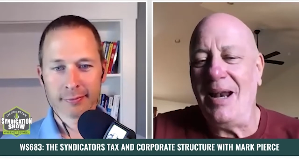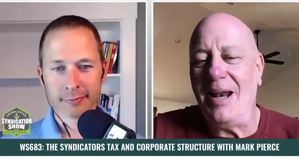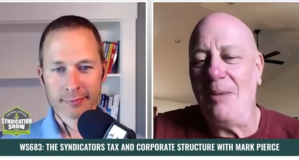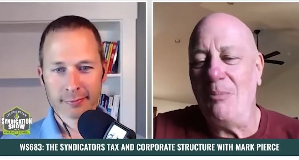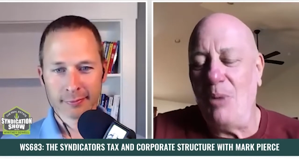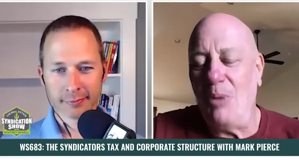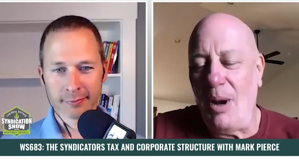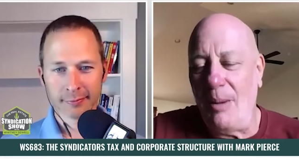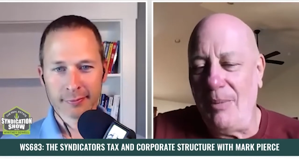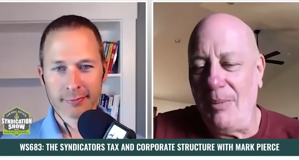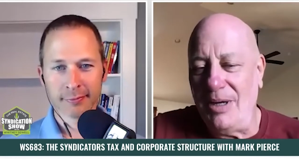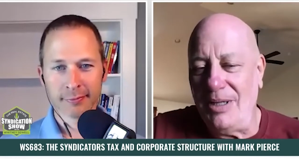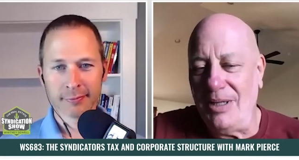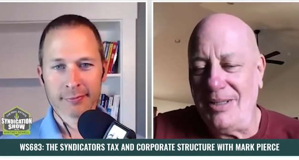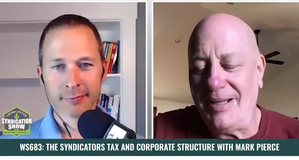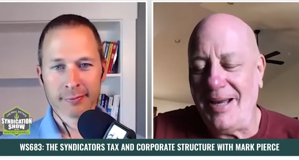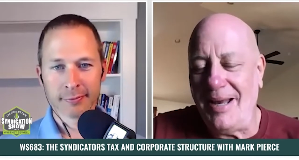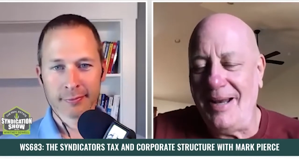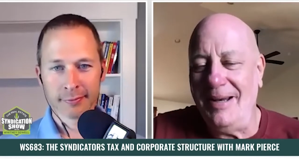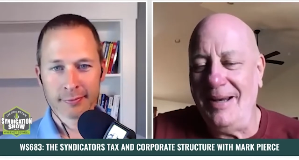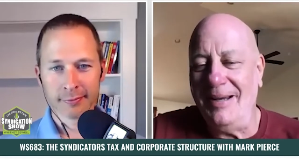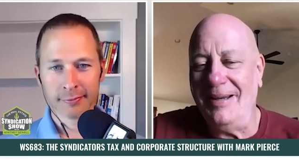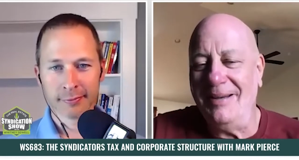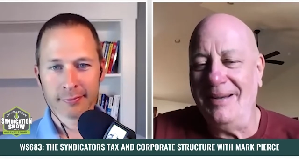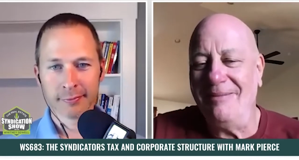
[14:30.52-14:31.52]
Speaker 1: I brought my
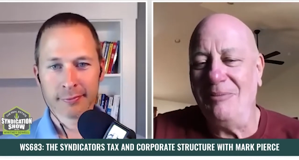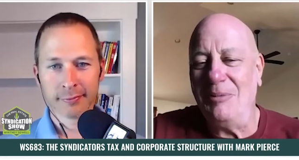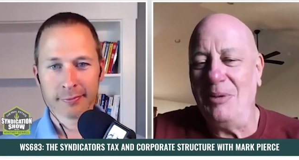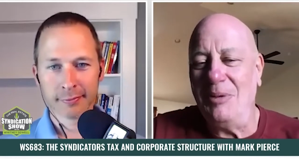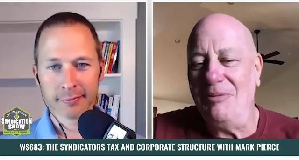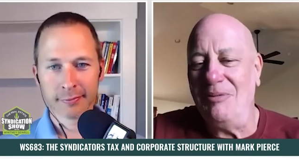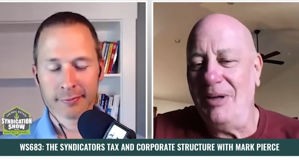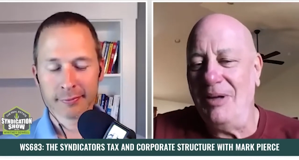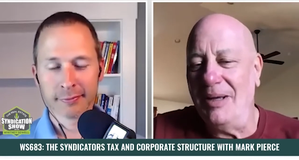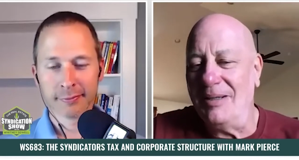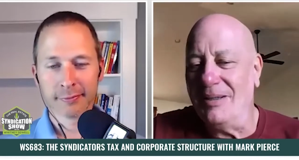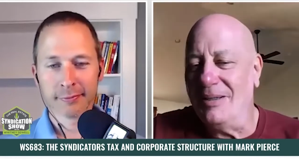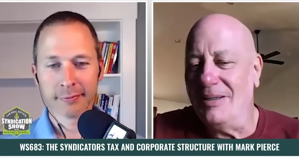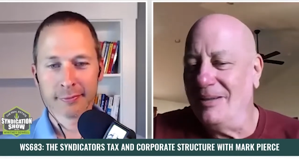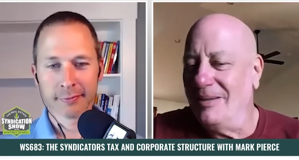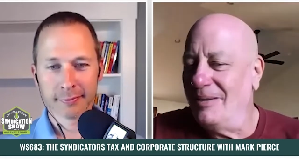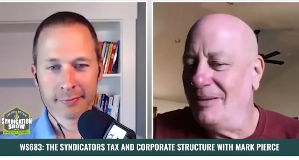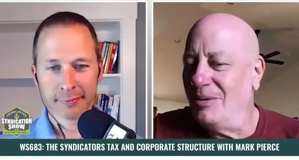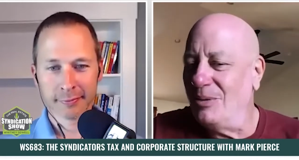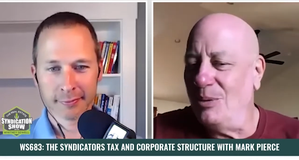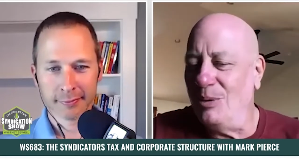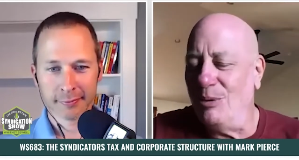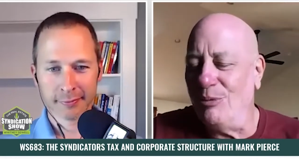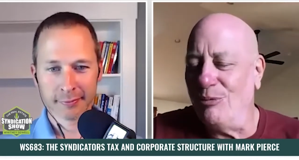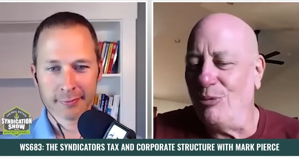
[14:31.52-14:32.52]
son in. We've got
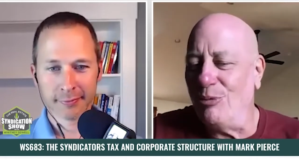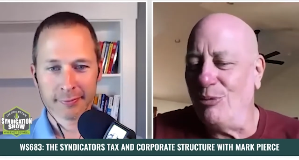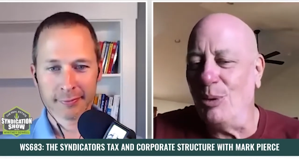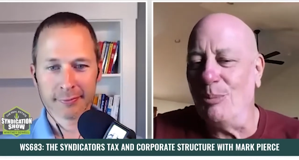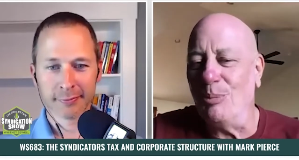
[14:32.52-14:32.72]
three or four